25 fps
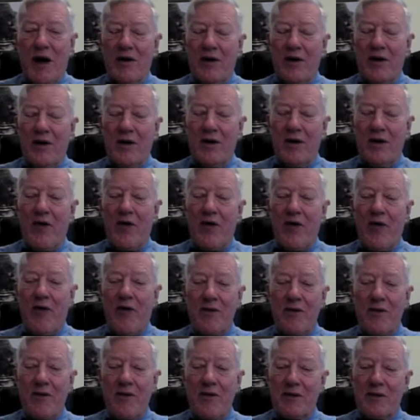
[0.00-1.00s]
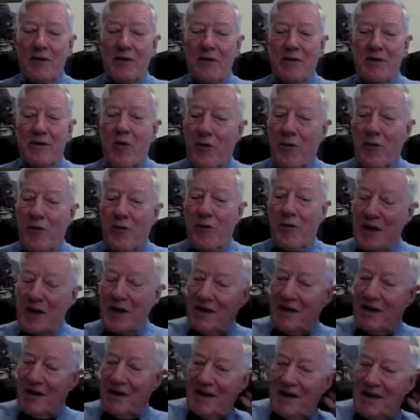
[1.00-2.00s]
I think he was in Walter Reed
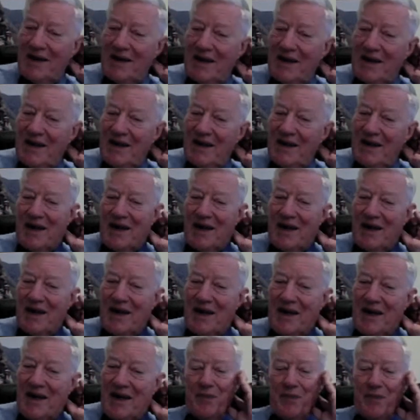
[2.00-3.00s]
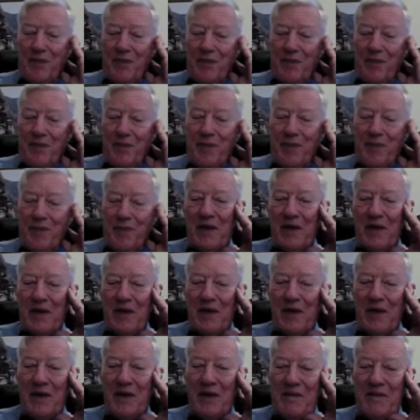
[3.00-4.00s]
Hospital when the president
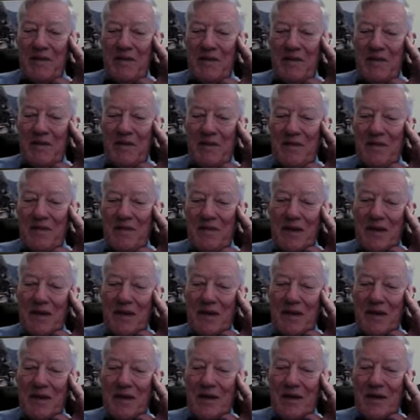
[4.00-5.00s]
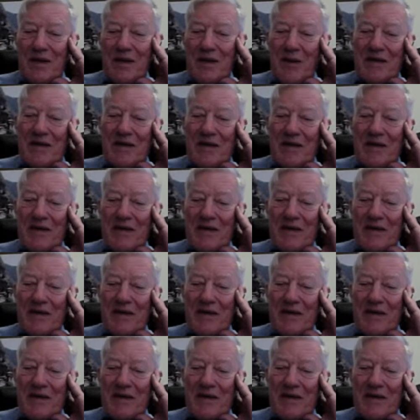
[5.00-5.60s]
came and gave him